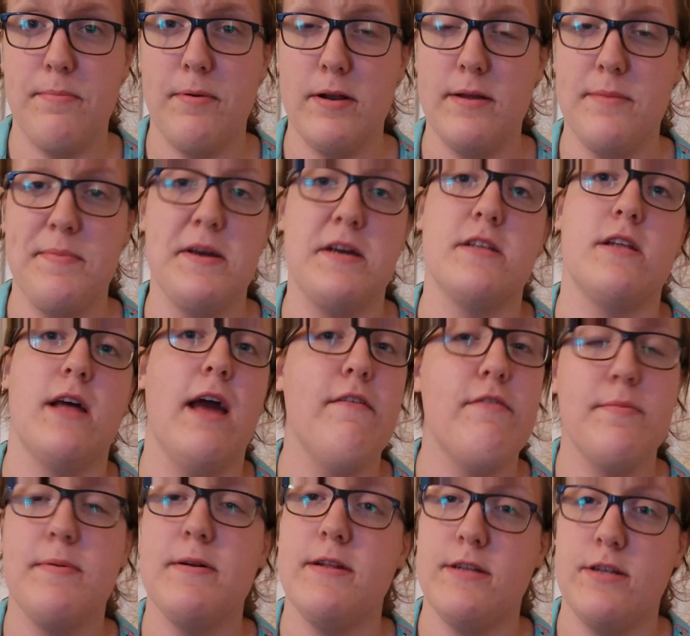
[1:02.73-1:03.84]
because
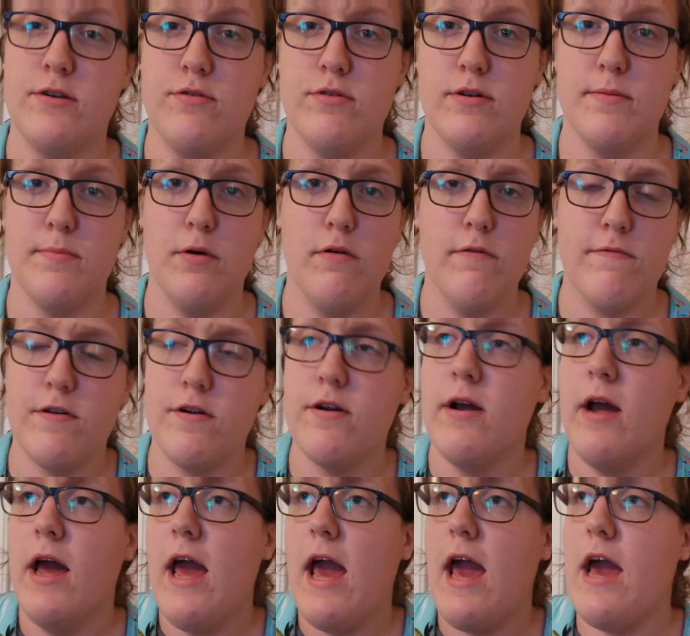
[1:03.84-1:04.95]
everybody screwed him over,
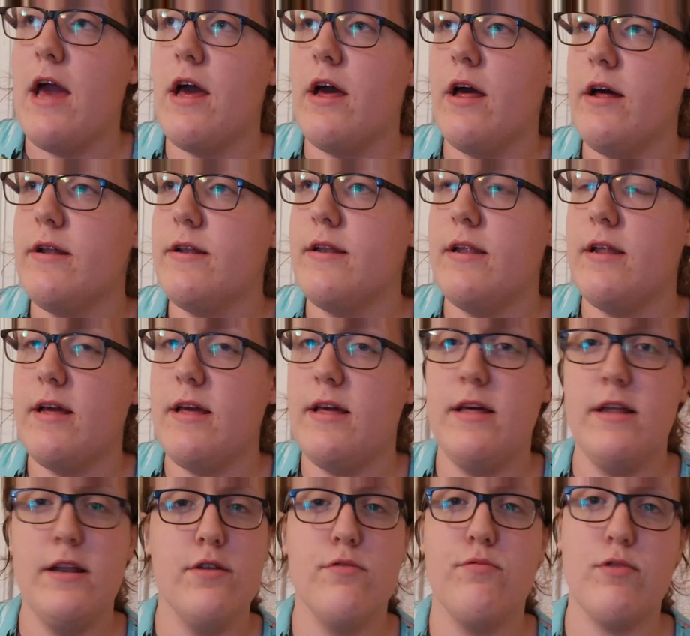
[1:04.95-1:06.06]
and he
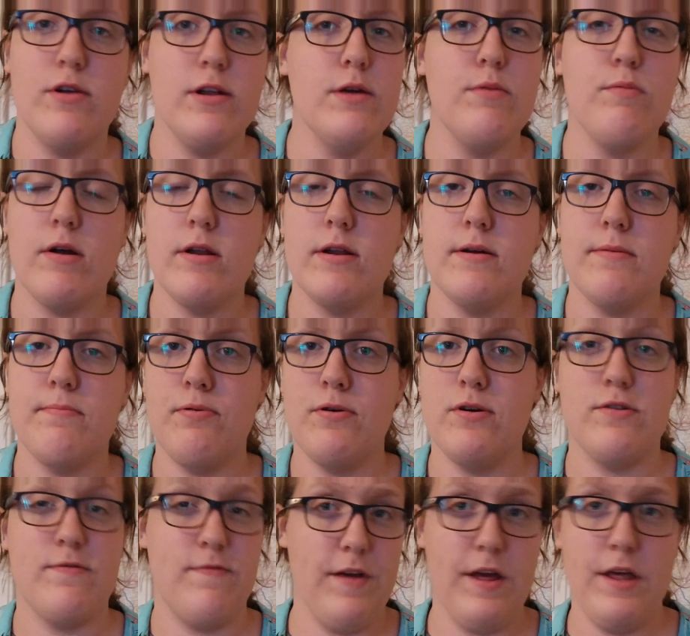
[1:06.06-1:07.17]
didn't really want to
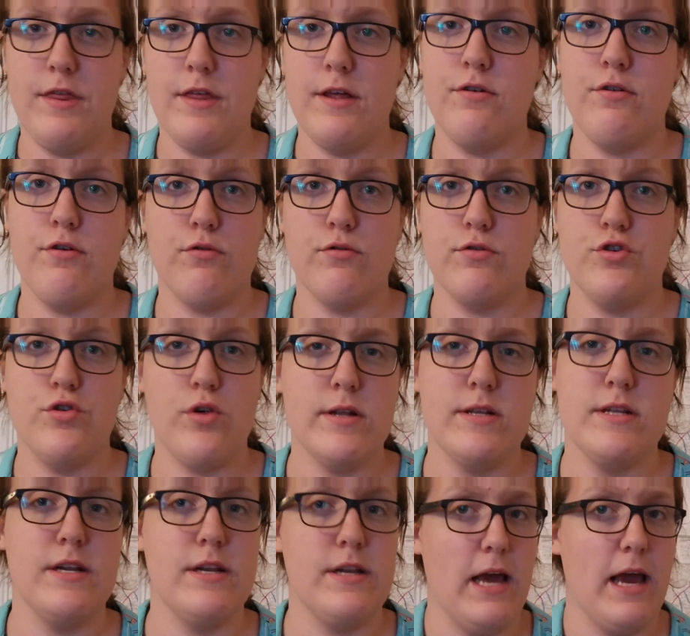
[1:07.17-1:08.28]
put faith in or trust
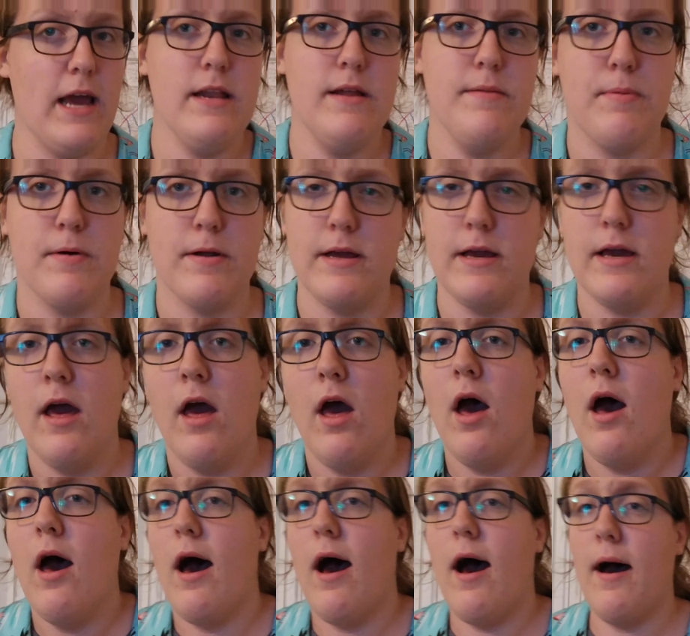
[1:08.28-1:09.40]
into anybody.
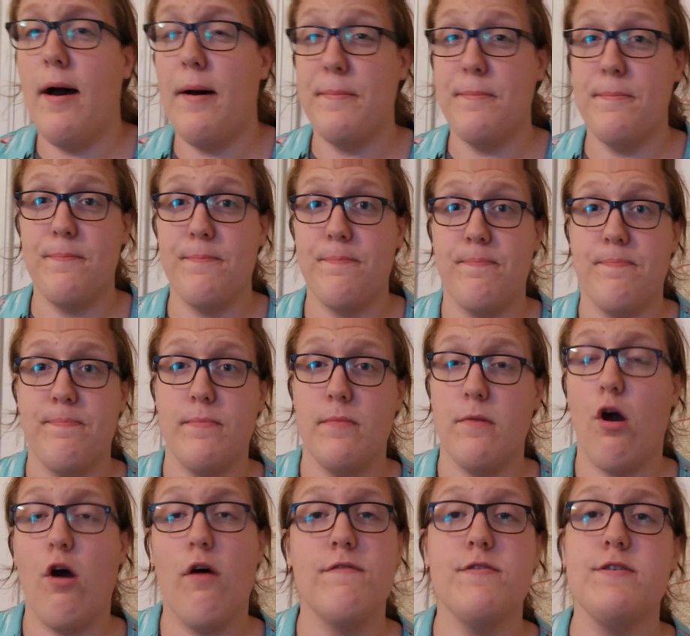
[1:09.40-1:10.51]

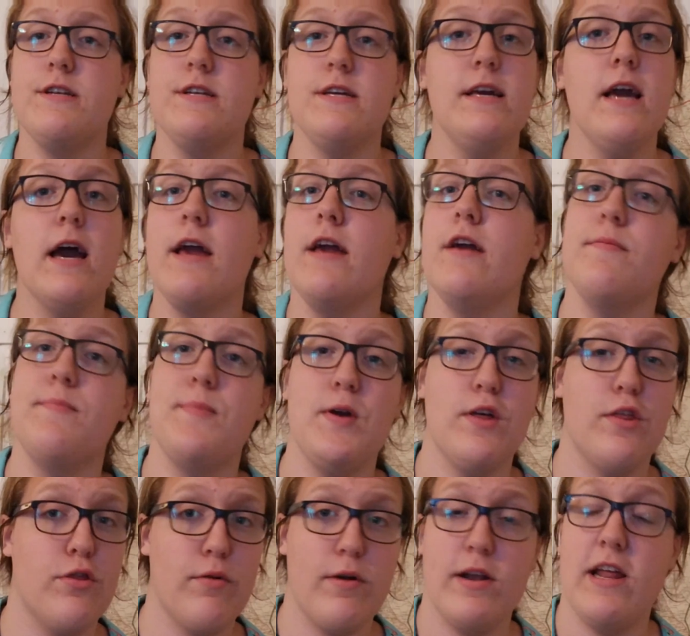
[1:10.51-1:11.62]
Obviously, yeah, he would be a
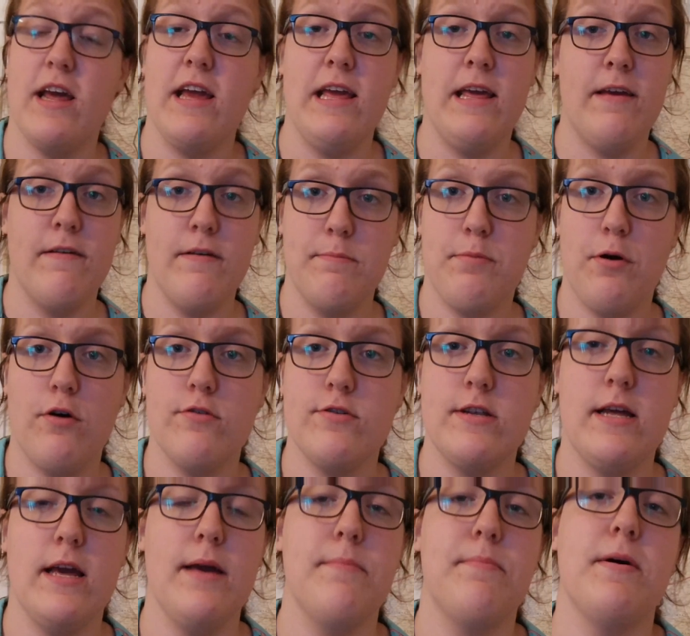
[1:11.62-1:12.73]
threat to Paul's
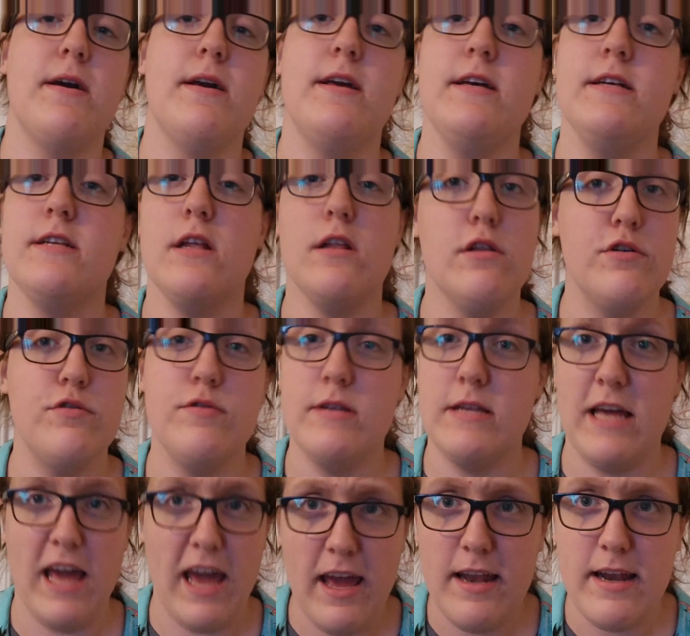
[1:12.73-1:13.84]
game, but he's a loose
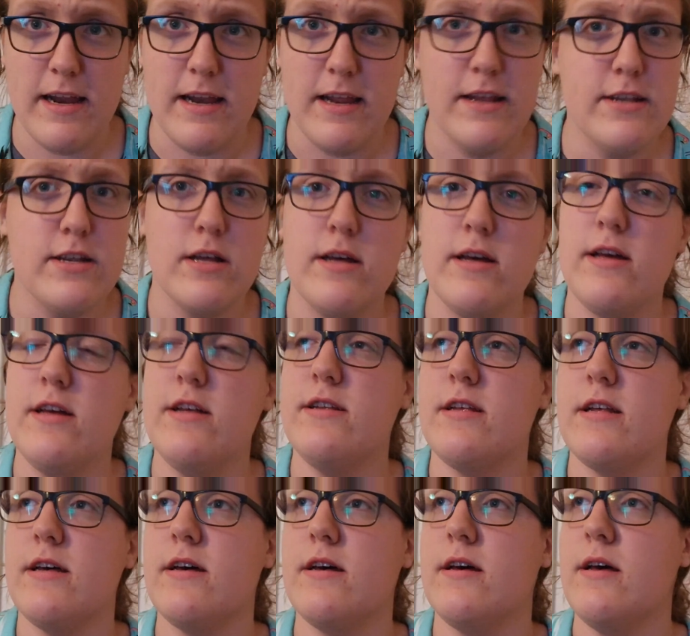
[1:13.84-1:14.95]
cannon. He's a